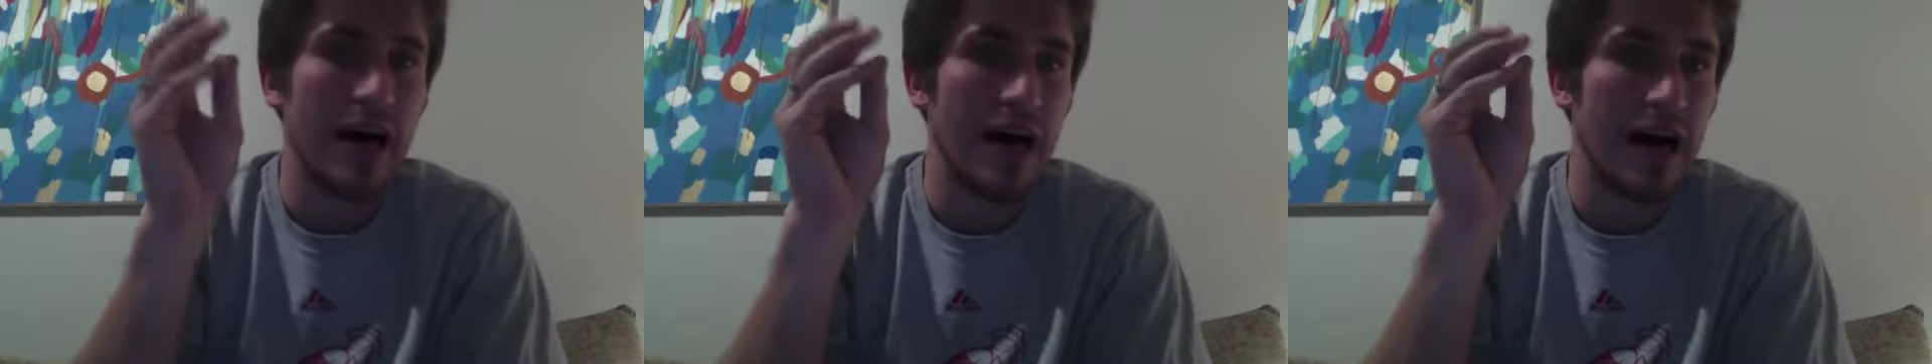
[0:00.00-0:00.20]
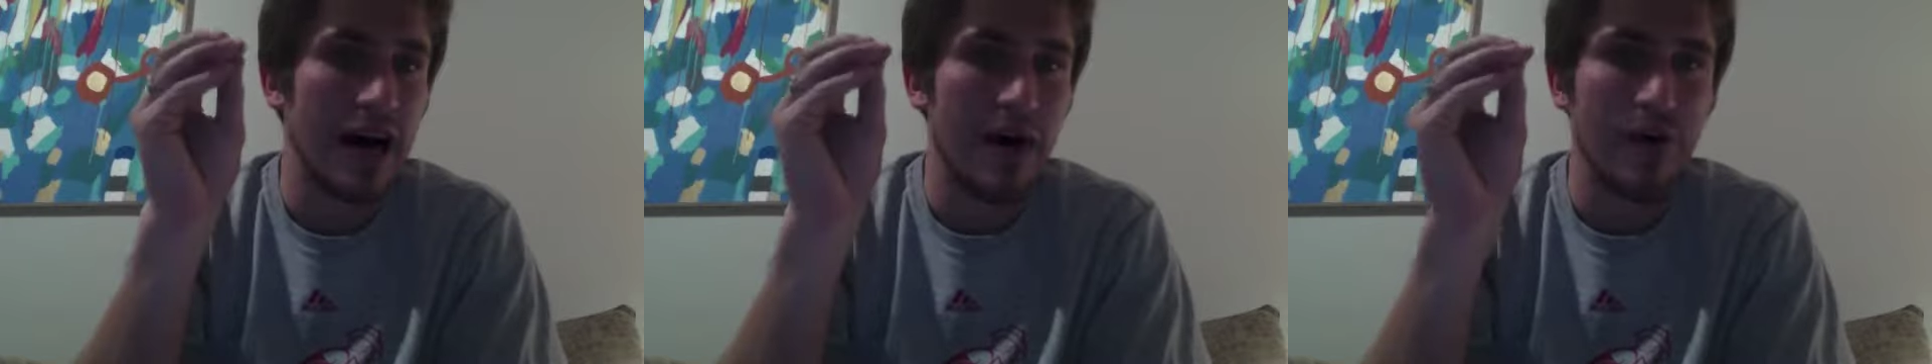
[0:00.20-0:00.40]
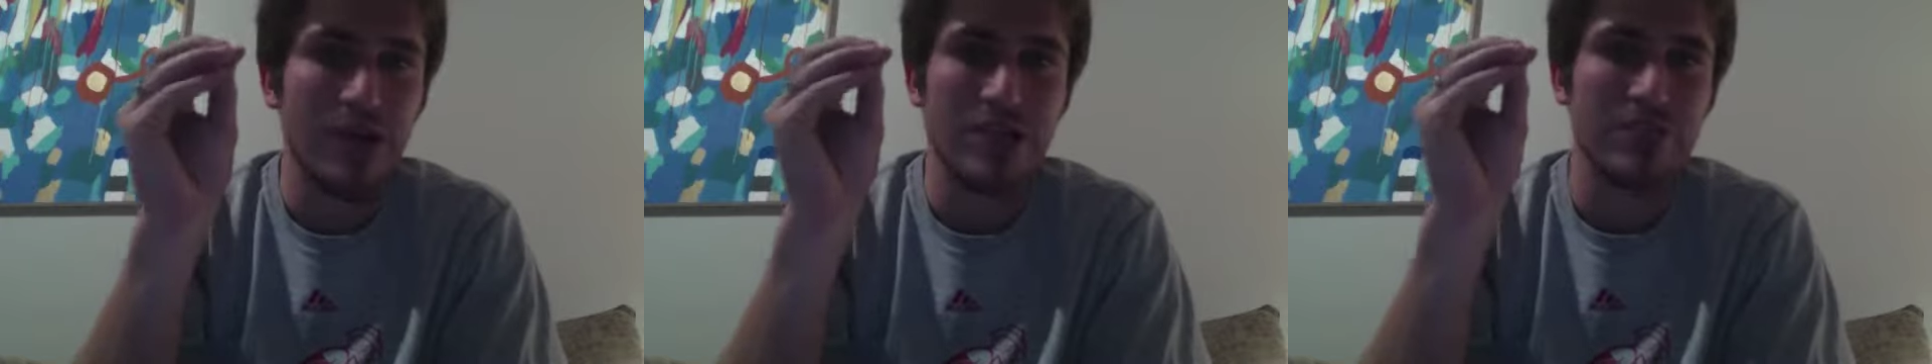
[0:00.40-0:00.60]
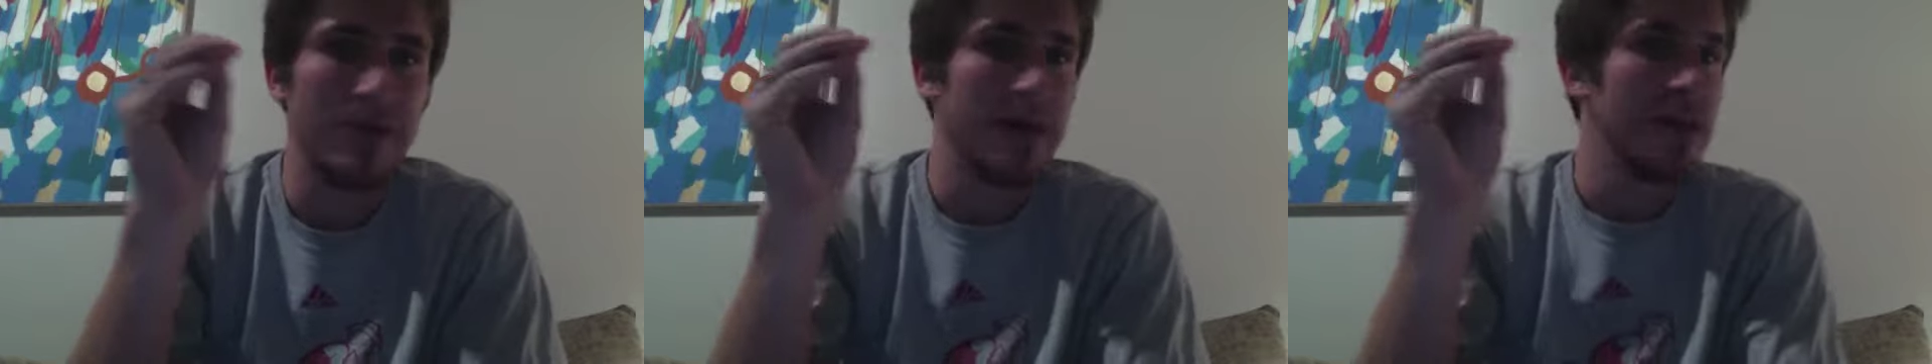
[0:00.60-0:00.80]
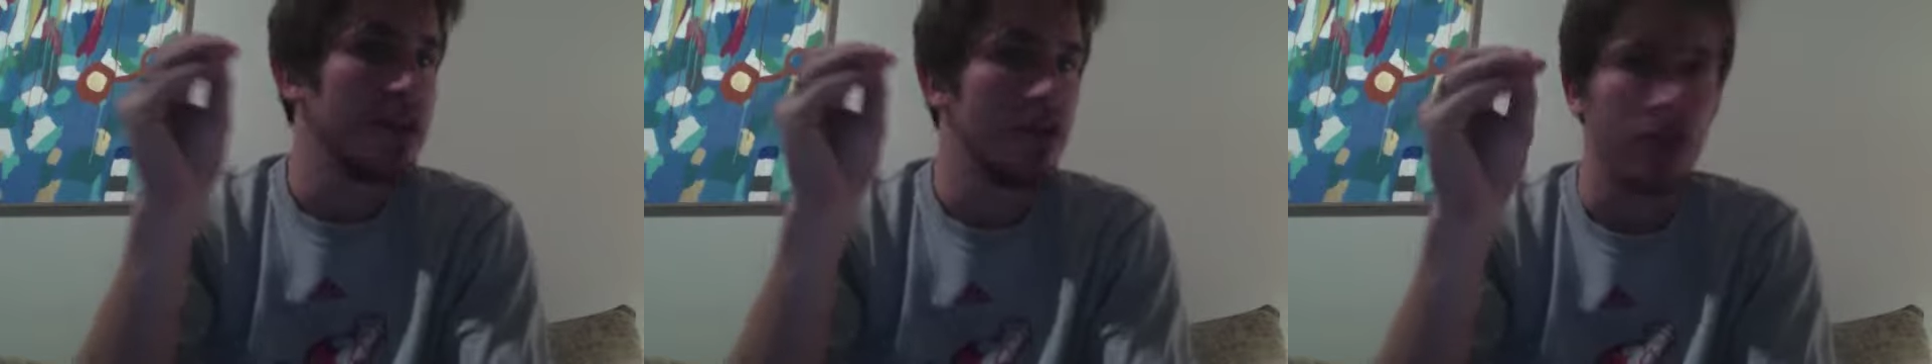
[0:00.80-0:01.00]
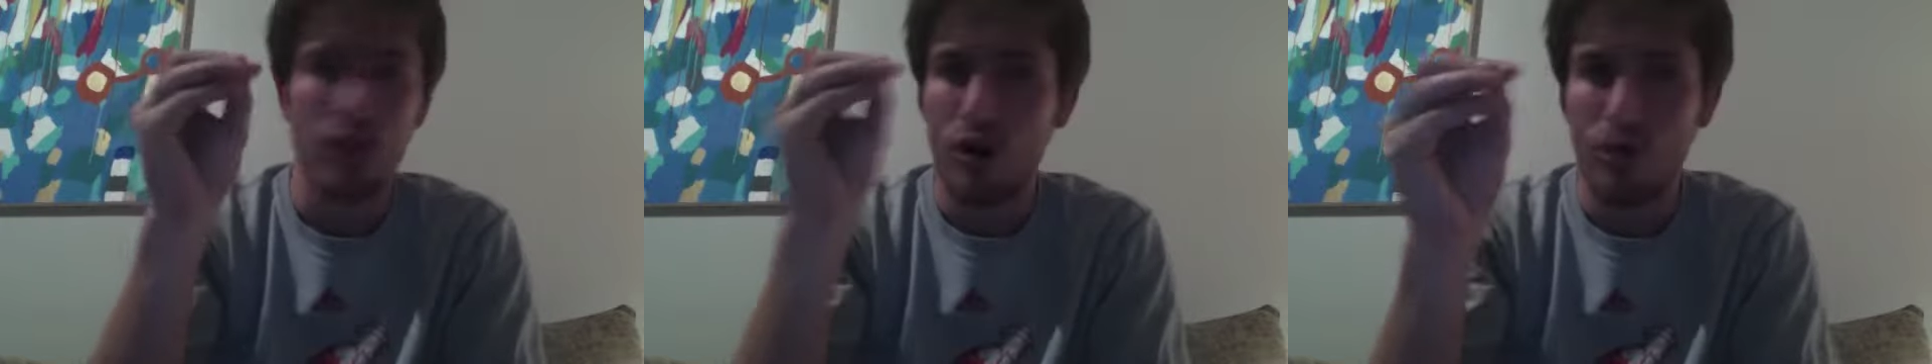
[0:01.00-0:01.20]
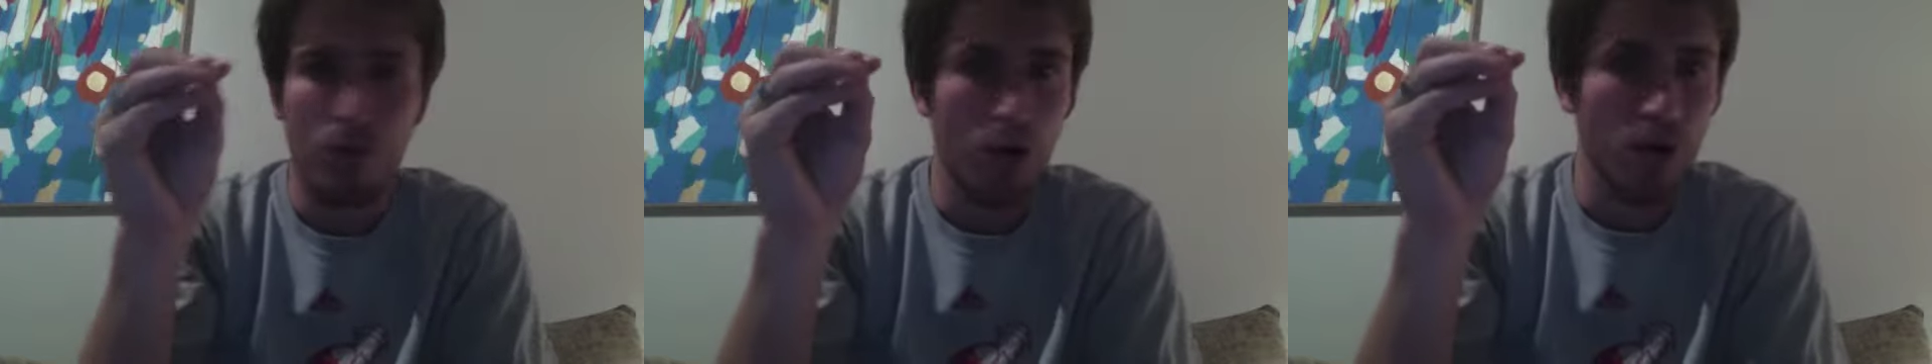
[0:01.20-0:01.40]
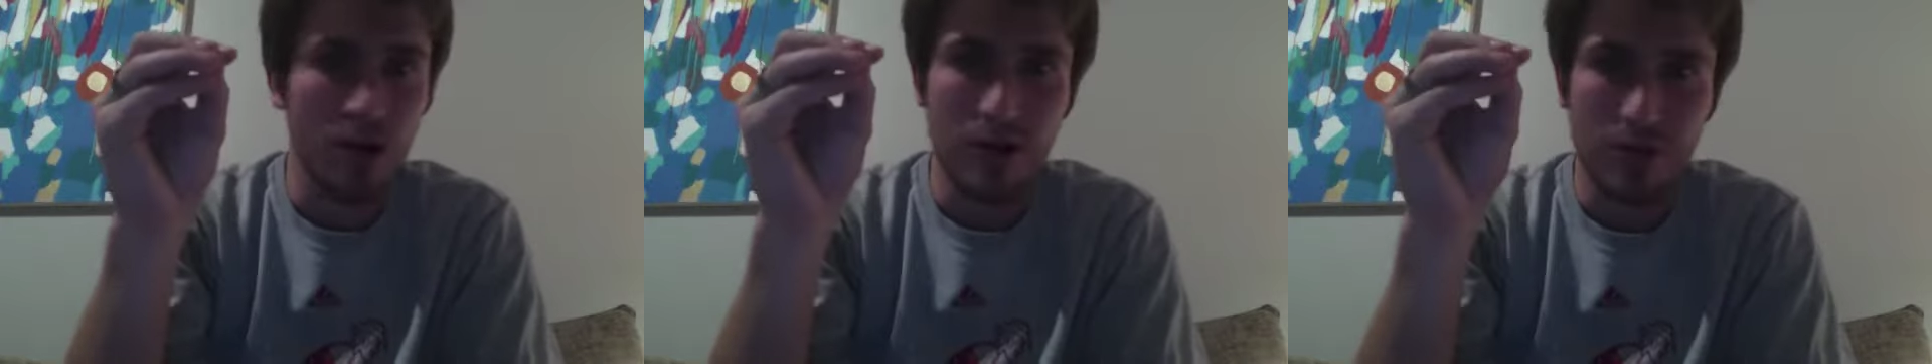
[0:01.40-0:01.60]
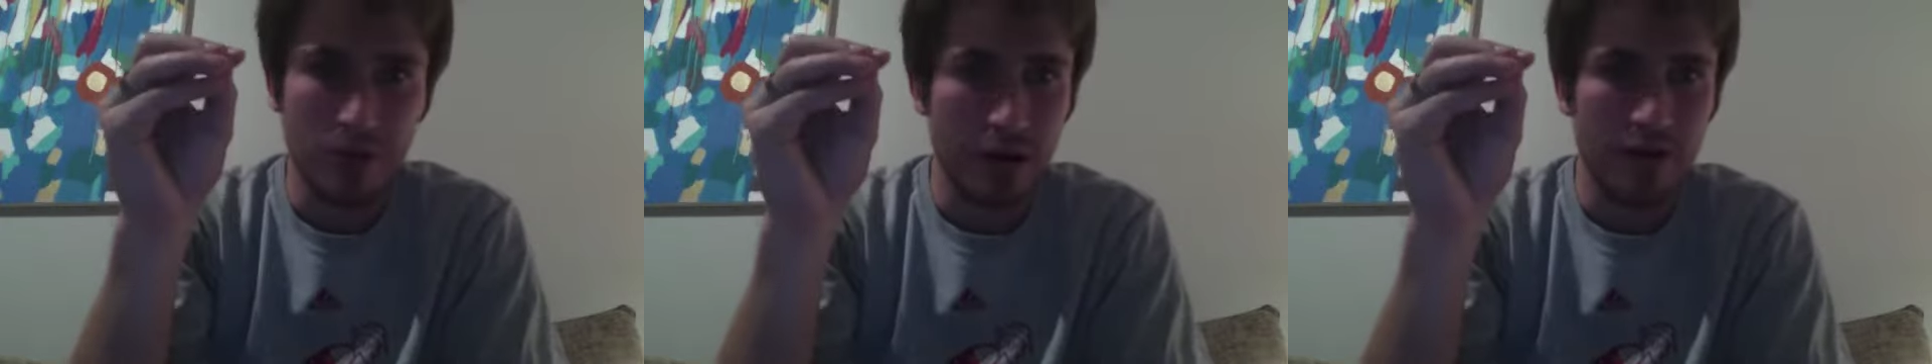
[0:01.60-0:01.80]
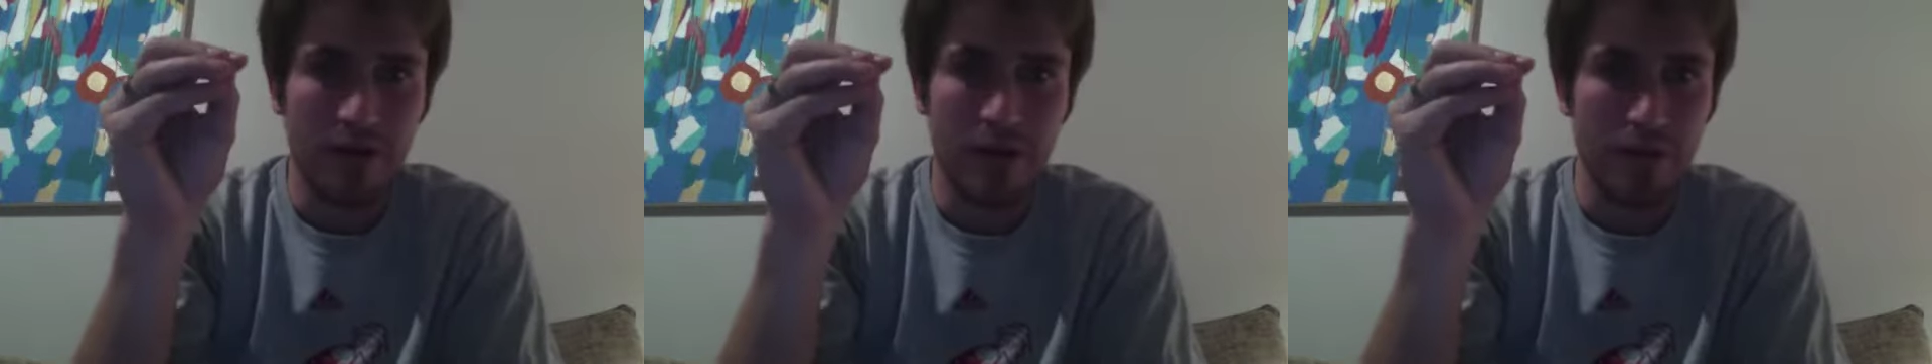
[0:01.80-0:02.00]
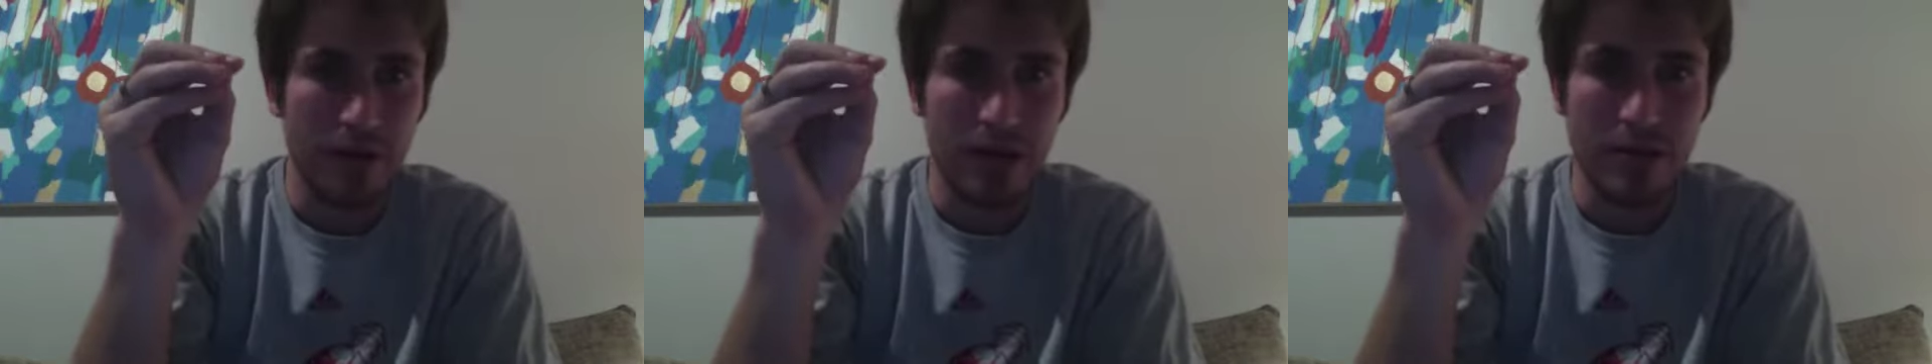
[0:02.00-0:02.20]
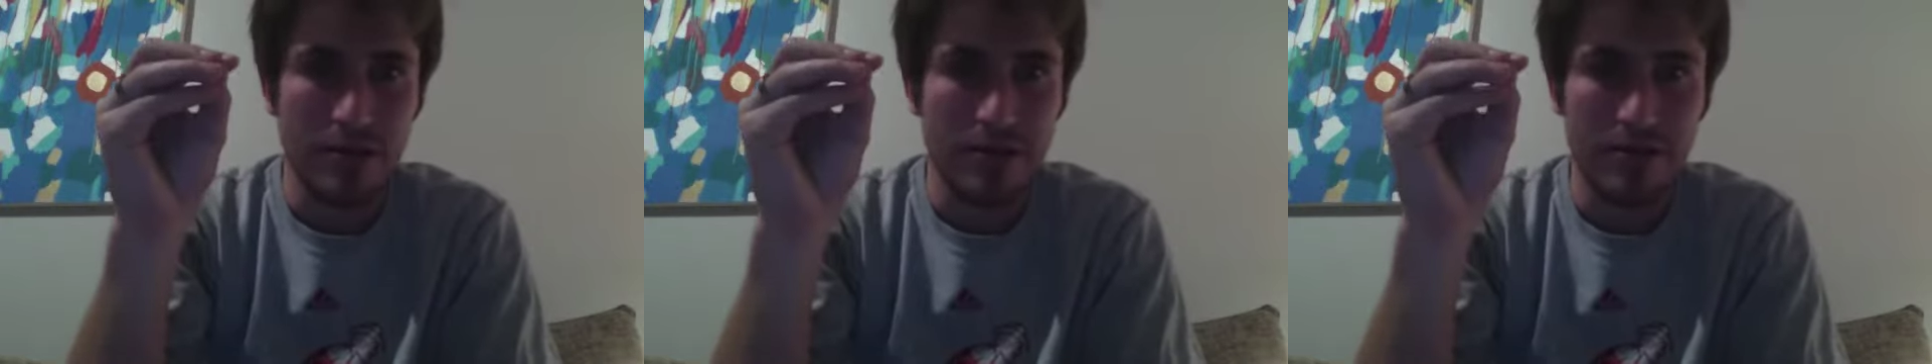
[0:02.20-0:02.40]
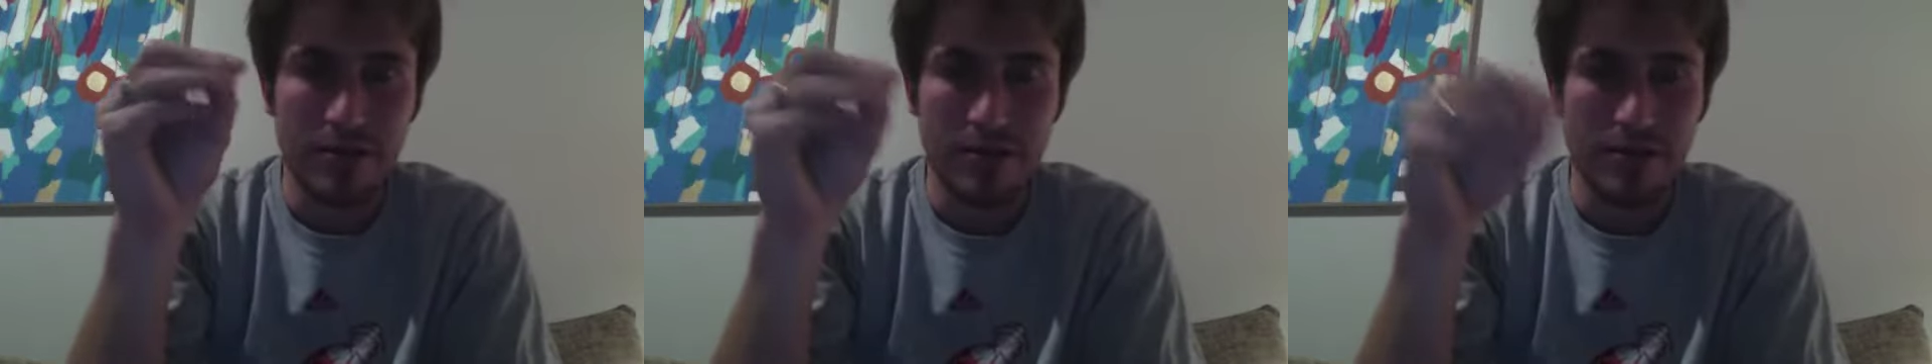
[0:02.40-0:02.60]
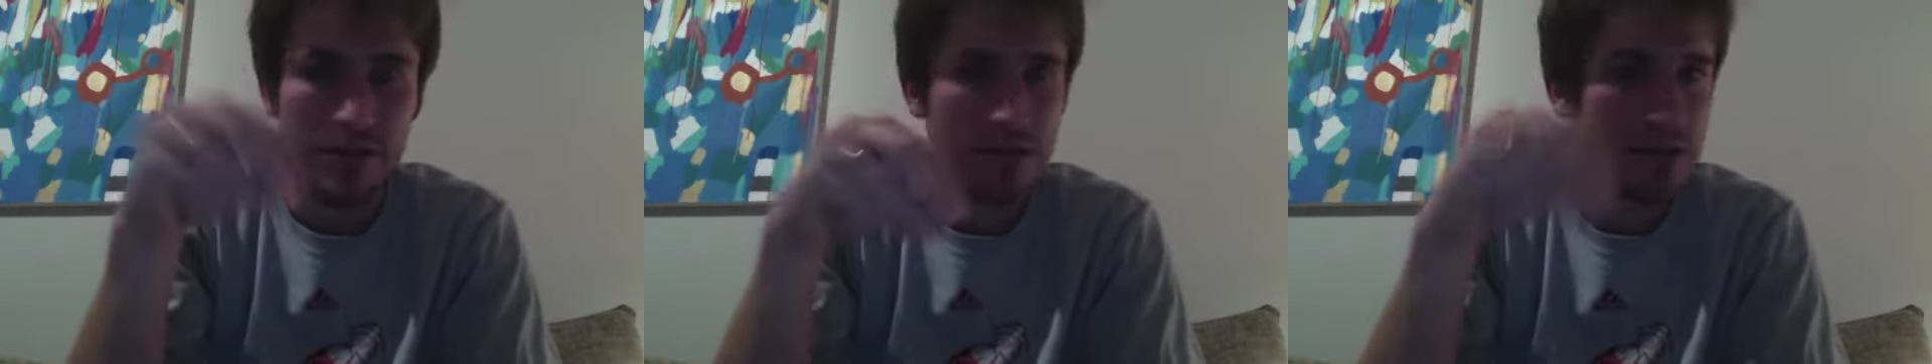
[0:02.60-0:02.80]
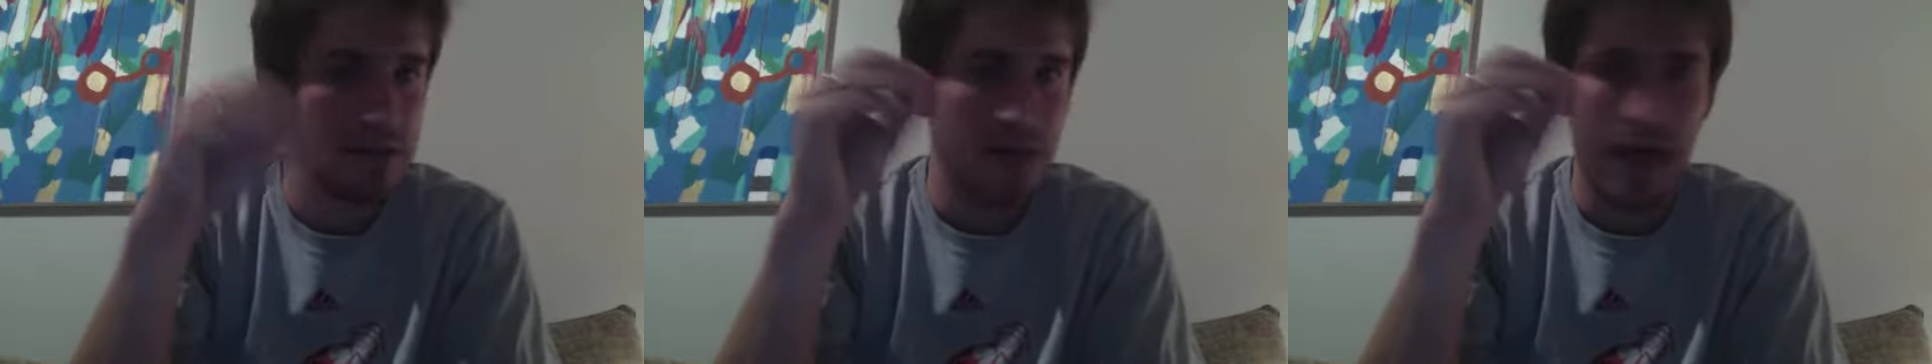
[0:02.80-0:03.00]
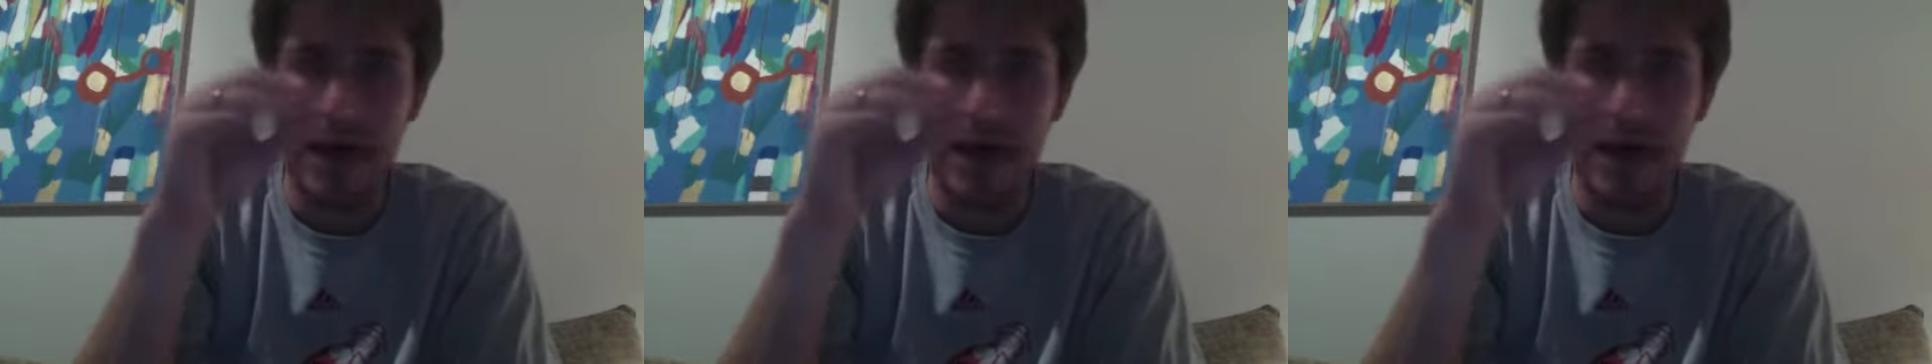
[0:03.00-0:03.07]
I want to spend no more than $25.